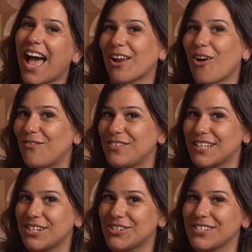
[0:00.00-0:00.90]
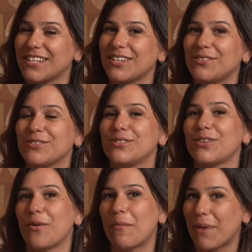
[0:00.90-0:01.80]
and conversation skills,
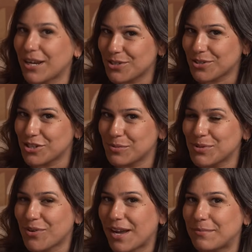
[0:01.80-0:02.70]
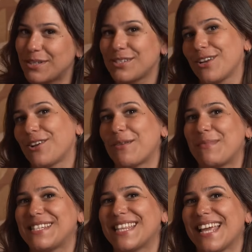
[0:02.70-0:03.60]
so make sure you're subscribed so you don't
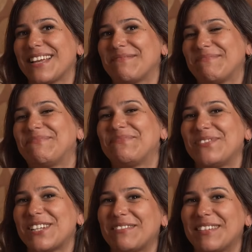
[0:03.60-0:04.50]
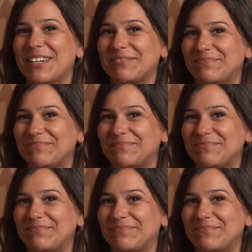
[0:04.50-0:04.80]
miss a thing. Ciao for now.